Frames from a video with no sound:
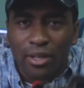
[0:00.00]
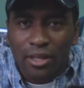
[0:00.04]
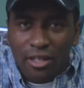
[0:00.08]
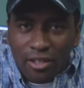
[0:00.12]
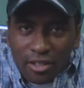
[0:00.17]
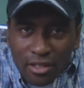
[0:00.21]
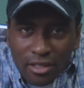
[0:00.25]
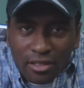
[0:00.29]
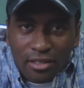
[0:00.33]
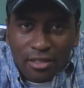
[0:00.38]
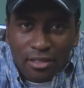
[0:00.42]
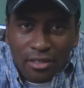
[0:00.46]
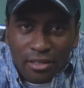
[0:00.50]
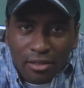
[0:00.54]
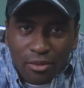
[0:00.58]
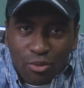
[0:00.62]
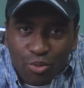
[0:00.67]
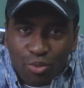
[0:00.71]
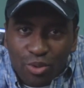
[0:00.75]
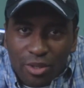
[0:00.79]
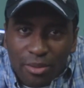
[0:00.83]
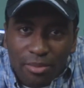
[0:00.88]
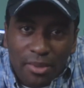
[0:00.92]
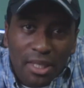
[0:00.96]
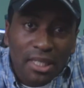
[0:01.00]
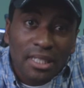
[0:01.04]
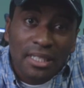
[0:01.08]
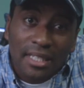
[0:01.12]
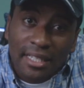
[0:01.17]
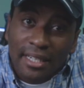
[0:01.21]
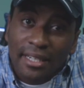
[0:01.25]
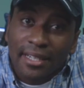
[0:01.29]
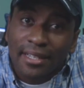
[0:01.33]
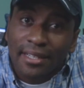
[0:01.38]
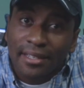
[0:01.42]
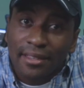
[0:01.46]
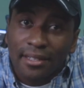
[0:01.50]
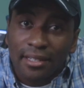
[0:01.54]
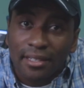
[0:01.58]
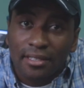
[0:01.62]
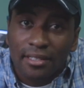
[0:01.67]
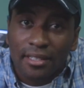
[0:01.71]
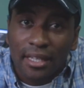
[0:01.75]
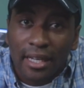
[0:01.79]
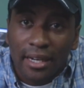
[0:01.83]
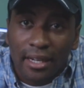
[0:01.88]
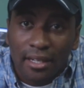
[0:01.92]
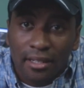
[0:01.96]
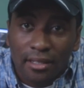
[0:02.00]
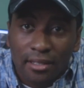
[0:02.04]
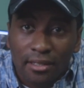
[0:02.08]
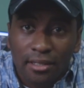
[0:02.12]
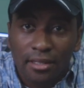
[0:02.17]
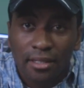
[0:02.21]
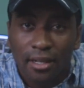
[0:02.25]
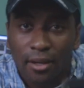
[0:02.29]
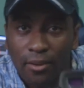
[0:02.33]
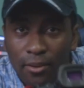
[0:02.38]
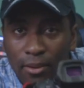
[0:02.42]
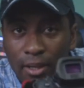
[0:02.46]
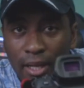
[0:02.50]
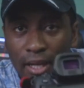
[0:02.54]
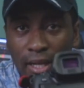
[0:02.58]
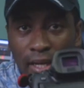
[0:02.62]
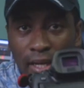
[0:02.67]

it looks with me sitting in this setting. So